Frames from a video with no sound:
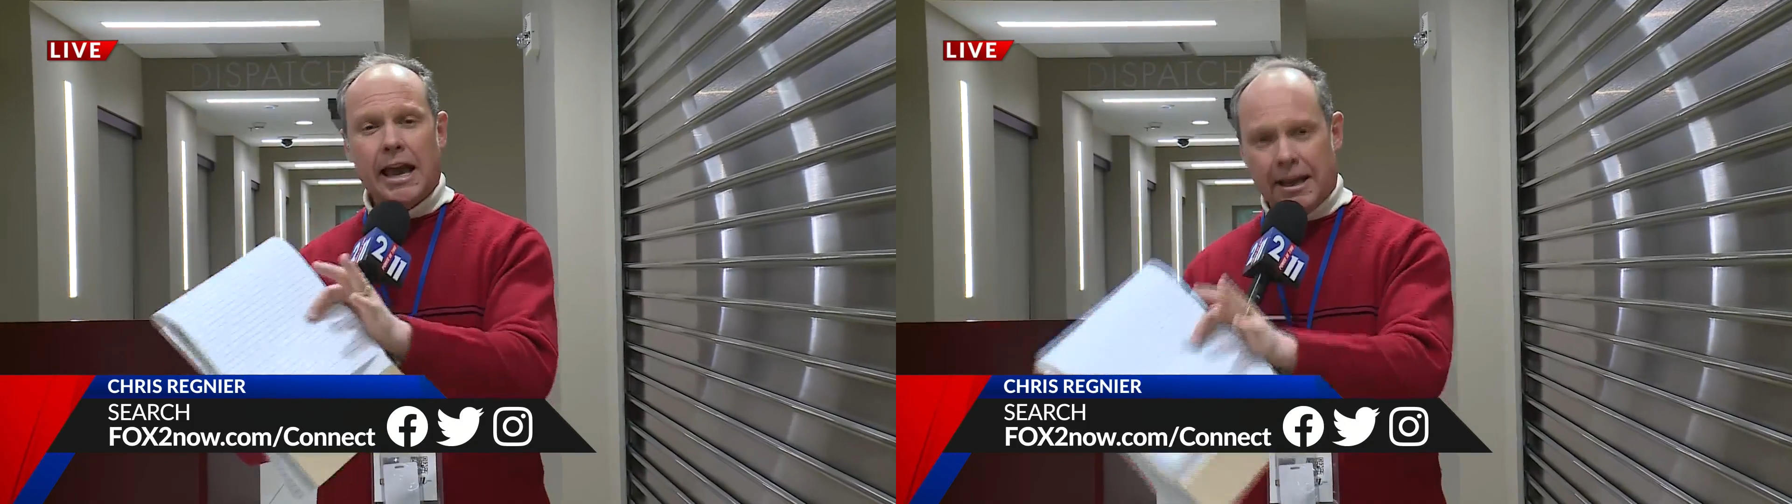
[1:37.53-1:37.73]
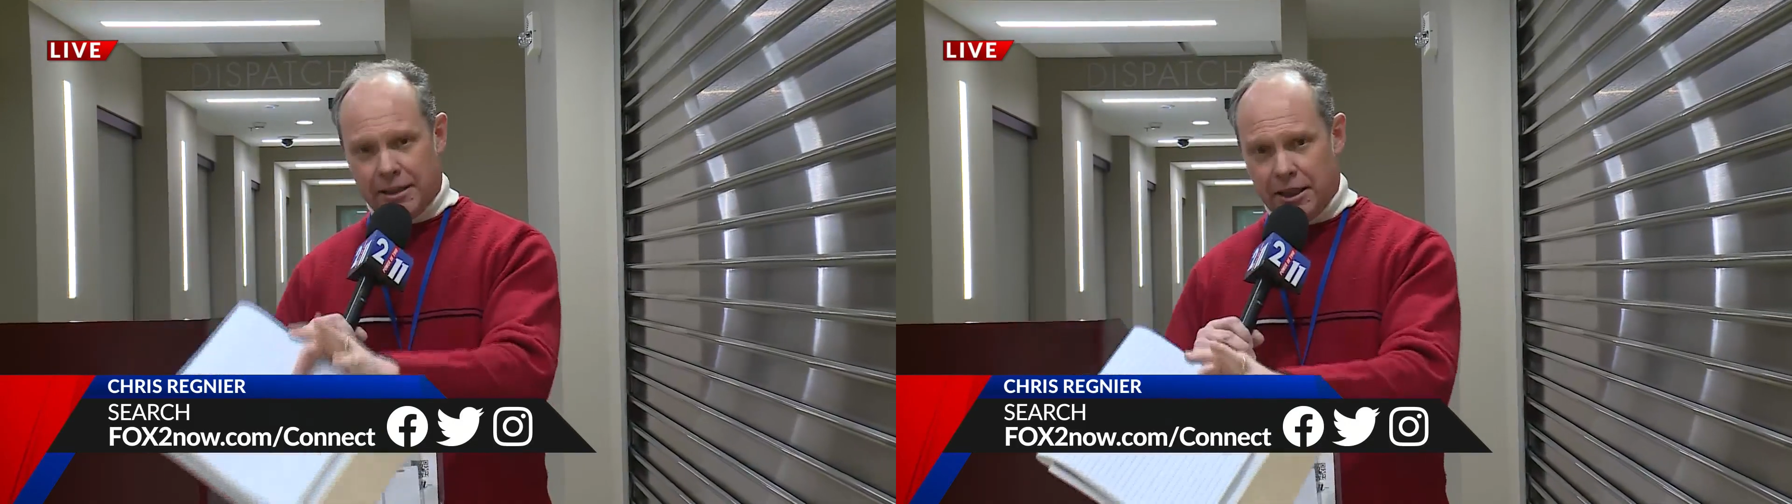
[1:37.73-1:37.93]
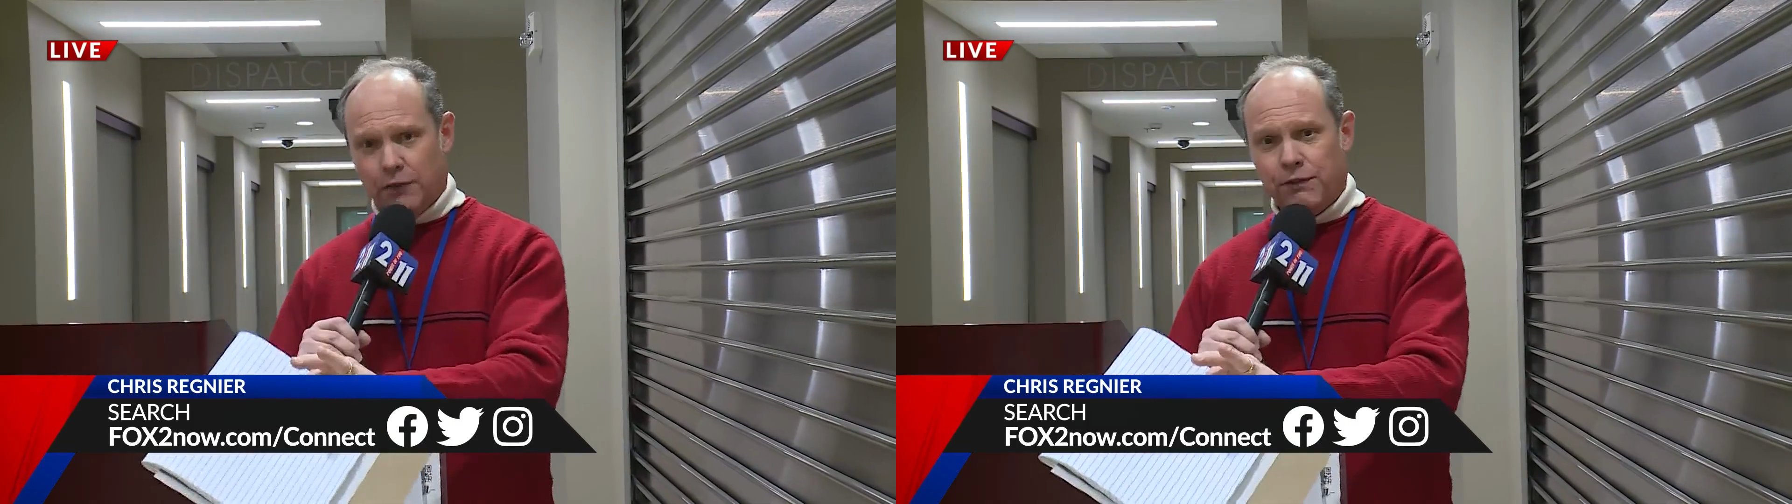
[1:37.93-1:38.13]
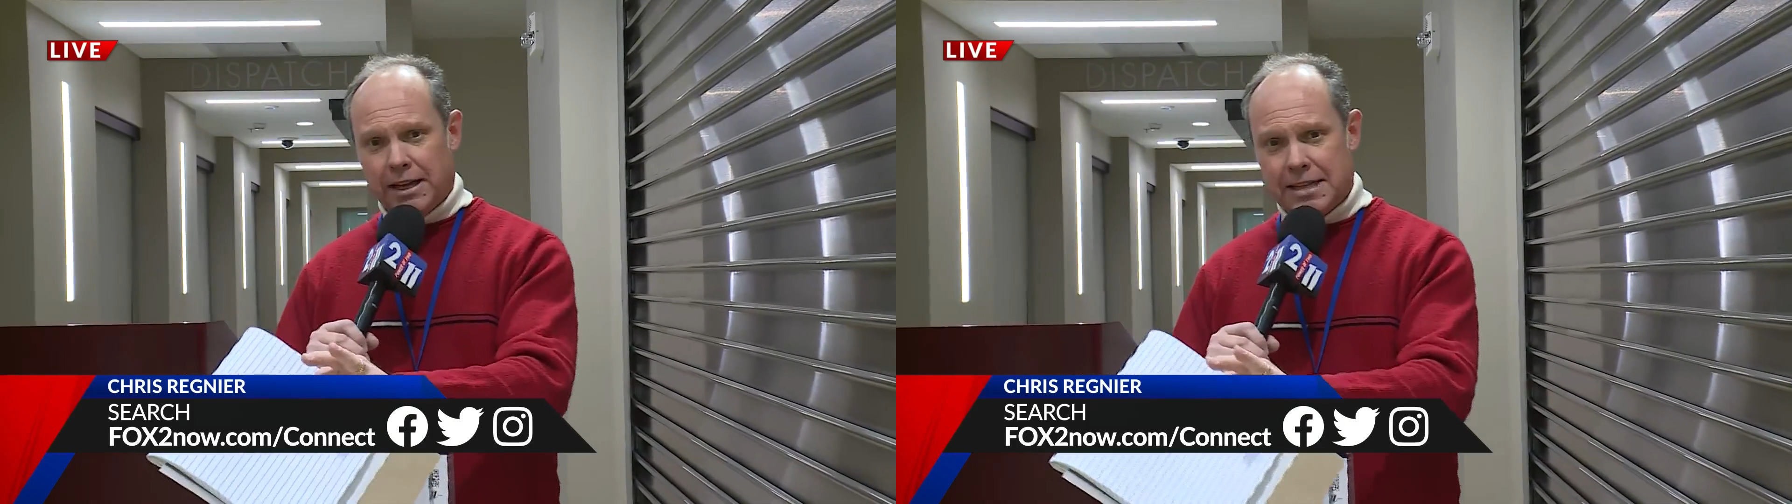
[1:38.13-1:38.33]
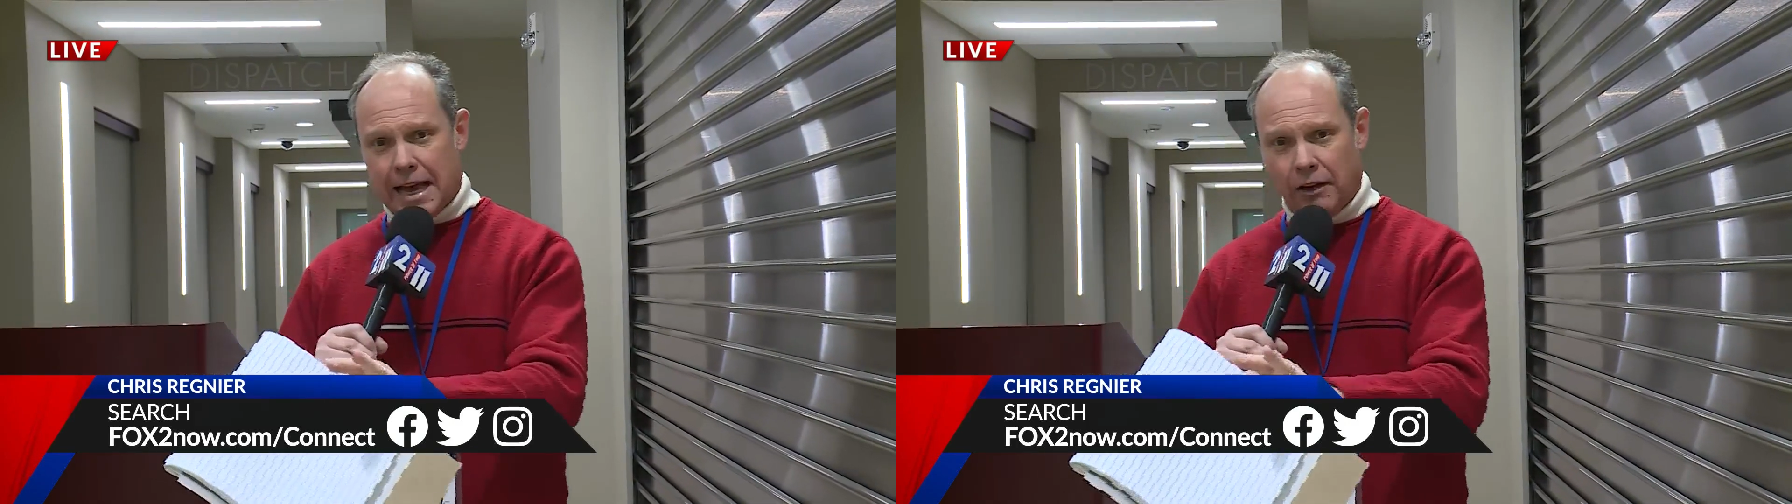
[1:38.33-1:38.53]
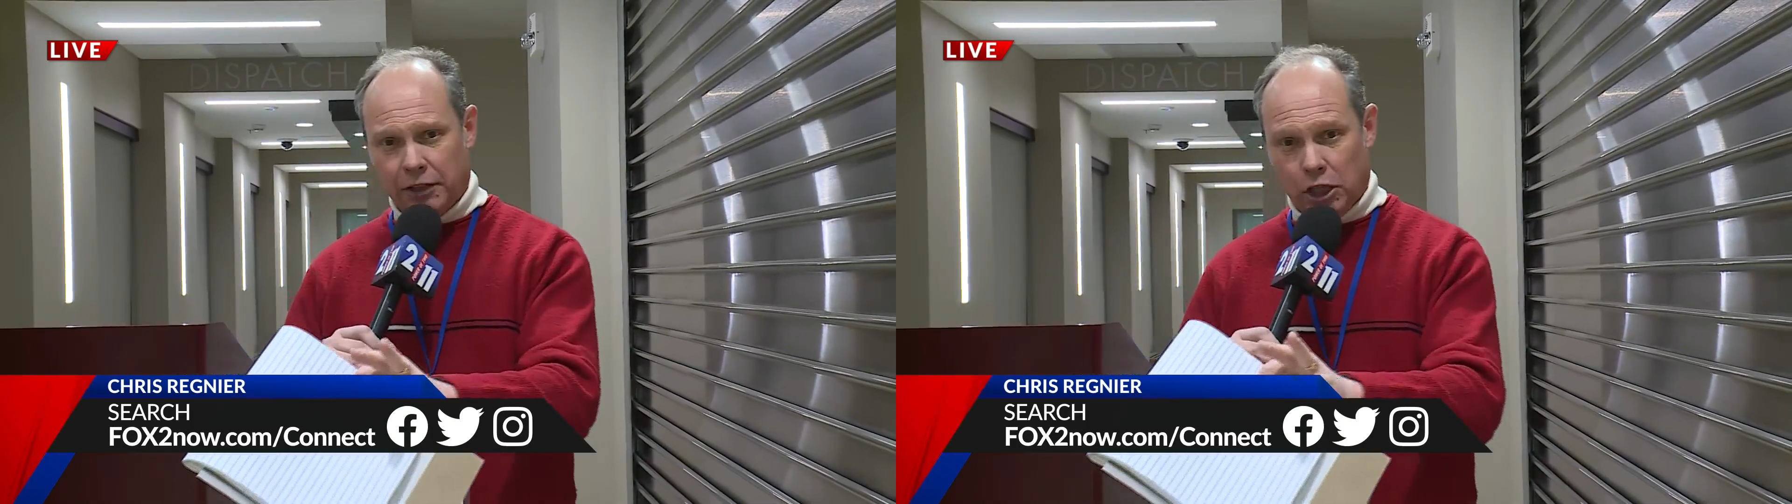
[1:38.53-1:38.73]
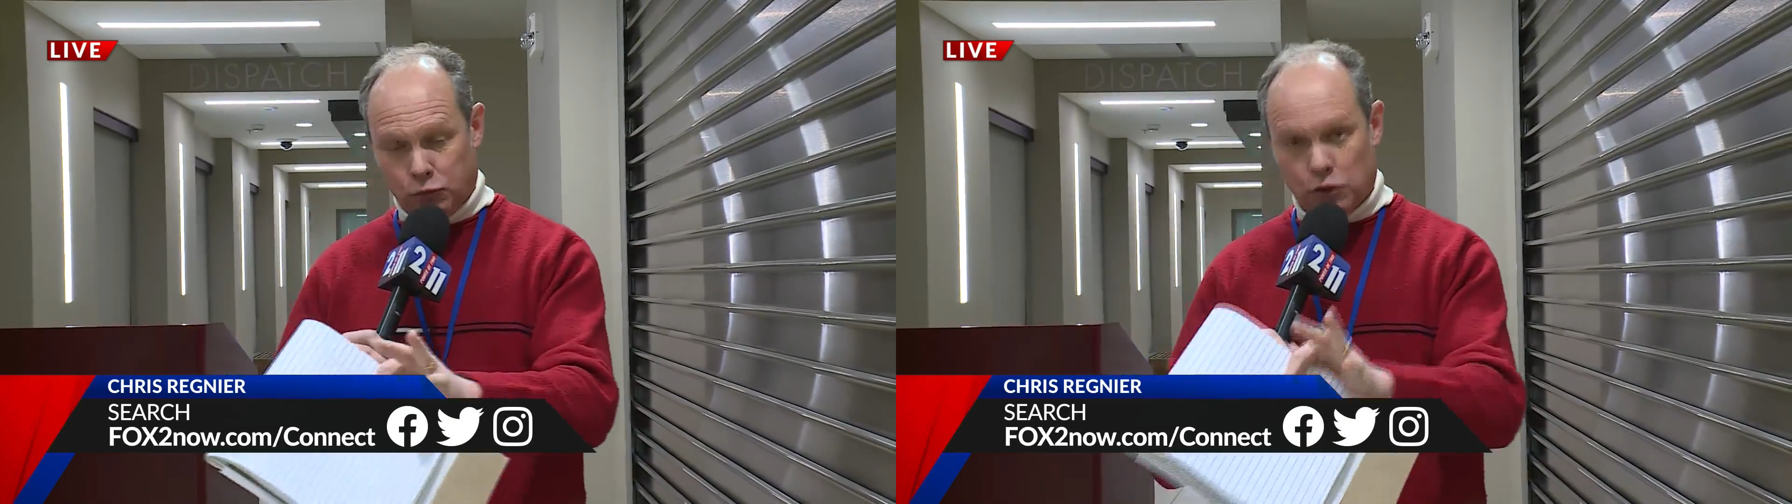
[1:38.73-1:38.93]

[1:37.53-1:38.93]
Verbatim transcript: and then the fatalities,